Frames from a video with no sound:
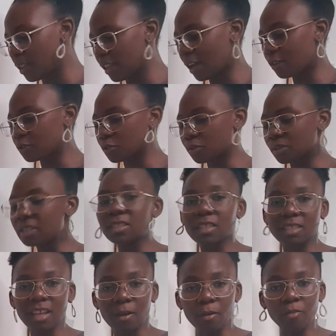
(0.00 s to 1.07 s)
Now, so this
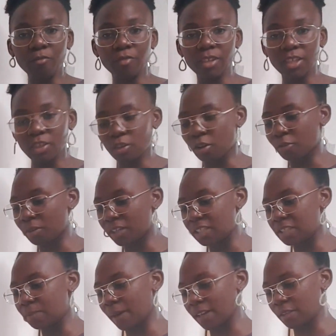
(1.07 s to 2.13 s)
is now on really low
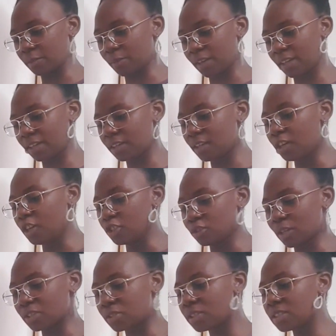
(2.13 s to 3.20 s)
heat, by the way.
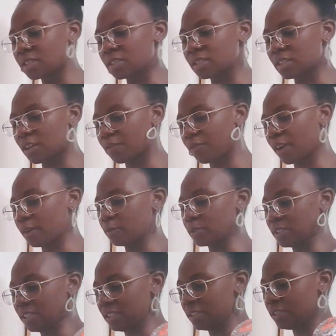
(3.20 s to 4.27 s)
So as soon as the stir fry
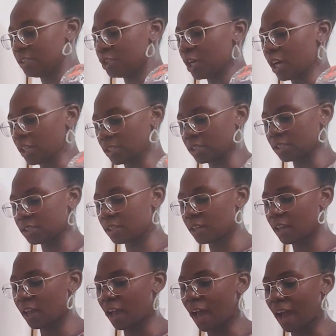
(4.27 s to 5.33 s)
was done,
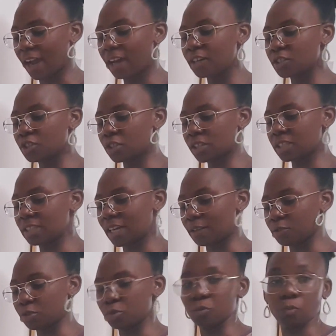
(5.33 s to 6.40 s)
I kind of took it
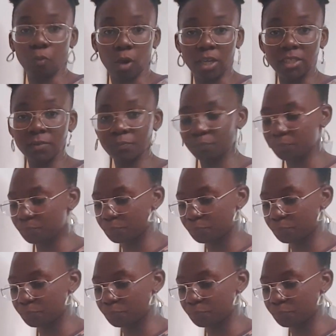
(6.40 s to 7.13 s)
down to 1.